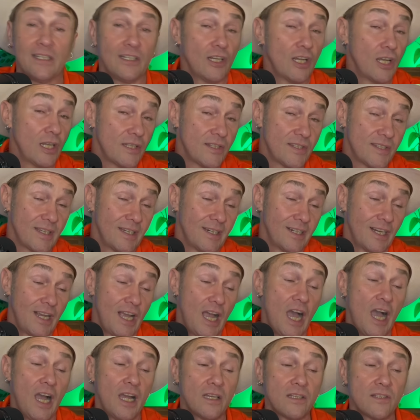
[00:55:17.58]

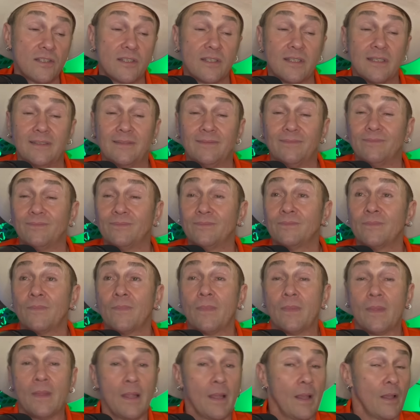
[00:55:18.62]
synagogues, and
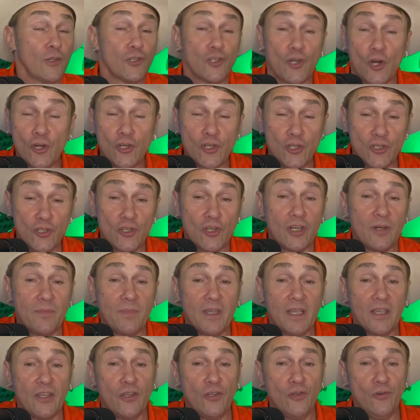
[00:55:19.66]
churches are going to
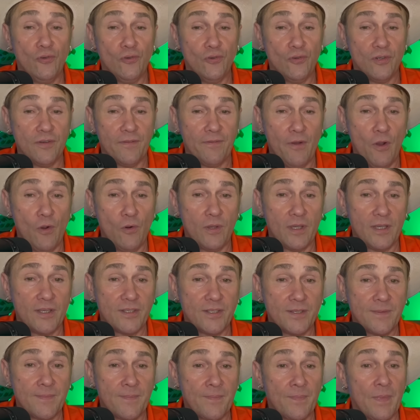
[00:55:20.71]
be a huge
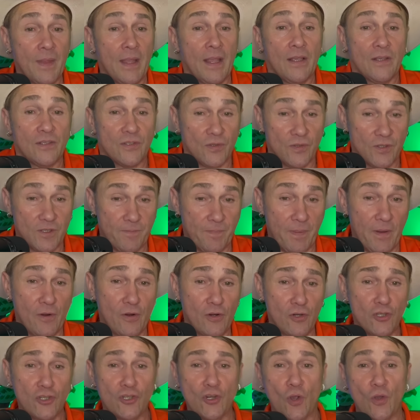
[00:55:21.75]
focus. So
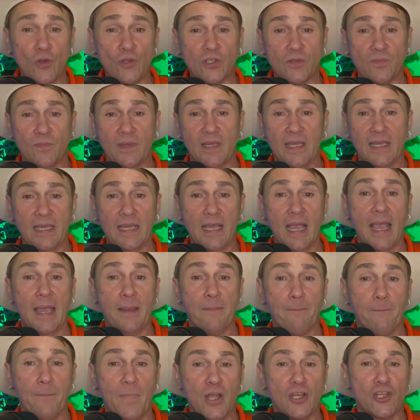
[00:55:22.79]
Spirit shows me a
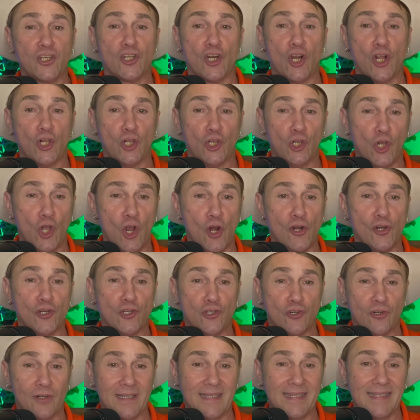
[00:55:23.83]
much
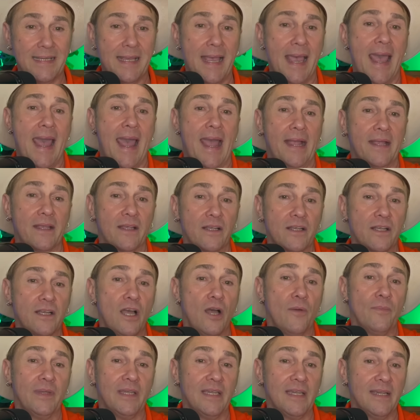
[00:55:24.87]
larger attack
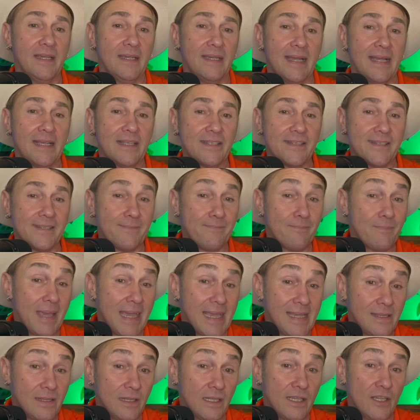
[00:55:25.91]
coming against
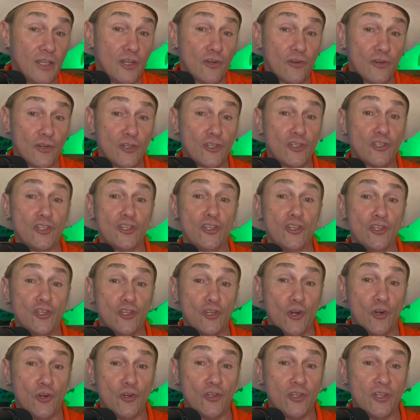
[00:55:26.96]
mainly Christian
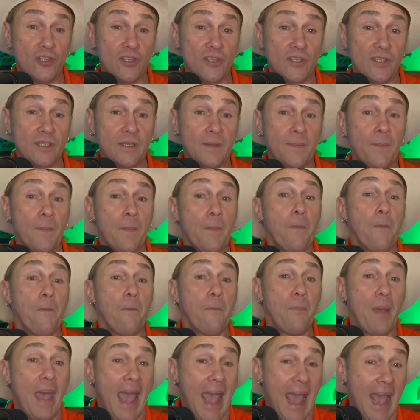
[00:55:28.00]
churches,
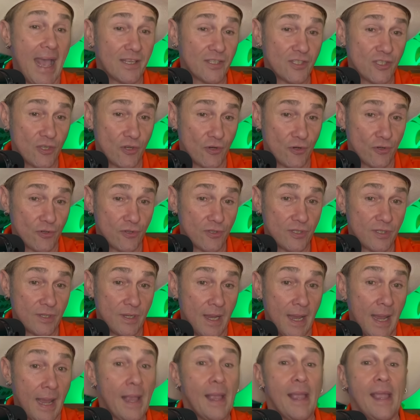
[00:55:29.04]
pastors,
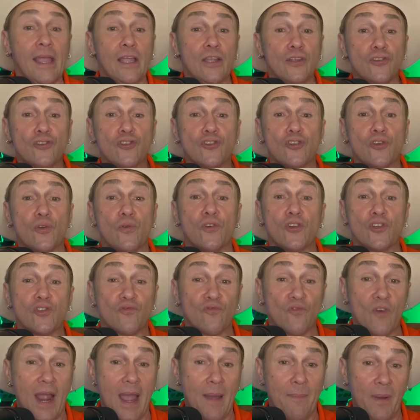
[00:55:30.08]
and Jewish
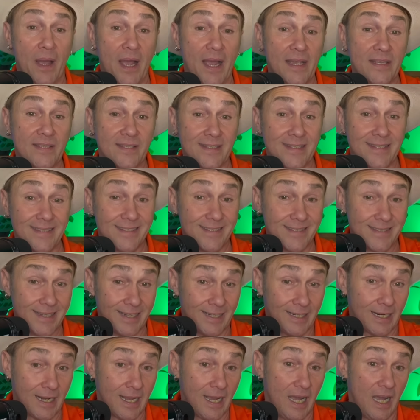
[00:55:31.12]
rabbis and
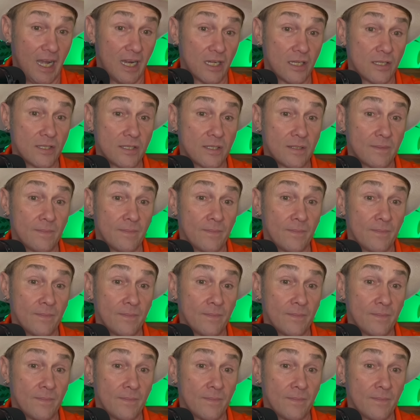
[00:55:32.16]
synagogues.